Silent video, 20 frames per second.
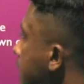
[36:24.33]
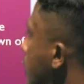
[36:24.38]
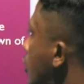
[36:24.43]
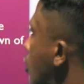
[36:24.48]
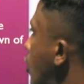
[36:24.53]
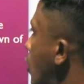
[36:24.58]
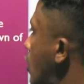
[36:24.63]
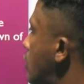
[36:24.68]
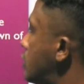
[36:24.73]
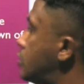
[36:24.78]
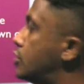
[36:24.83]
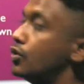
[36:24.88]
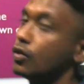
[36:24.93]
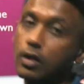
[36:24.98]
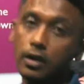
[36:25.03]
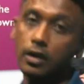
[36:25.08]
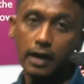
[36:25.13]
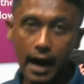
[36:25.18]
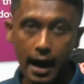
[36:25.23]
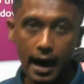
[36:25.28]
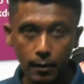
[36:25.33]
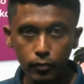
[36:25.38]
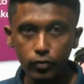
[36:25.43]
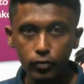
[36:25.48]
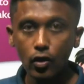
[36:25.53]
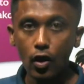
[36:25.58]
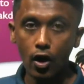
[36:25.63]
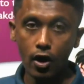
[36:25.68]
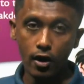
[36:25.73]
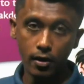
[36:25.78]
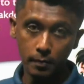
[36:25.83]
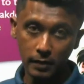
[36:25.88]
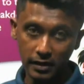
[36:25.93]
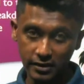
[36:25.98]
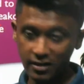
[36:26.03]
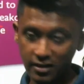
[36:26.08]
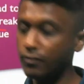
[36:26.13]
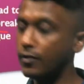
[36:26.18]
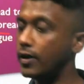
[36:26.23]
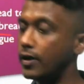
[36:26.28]
cause you cramps or muscle
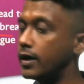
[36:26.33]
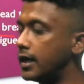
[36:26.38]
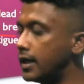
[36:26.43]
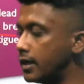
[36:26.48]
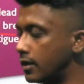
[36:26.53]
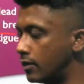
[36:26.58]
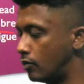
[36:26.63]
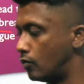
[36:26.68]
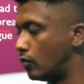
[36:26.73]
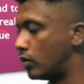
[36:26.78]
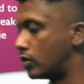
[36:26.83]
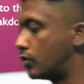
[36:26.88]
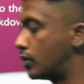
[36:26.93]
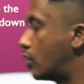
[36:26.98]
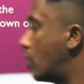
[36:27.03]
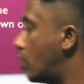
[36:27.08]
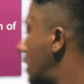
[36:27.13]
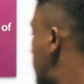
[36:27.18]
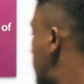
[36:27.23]
fatigue, what we call it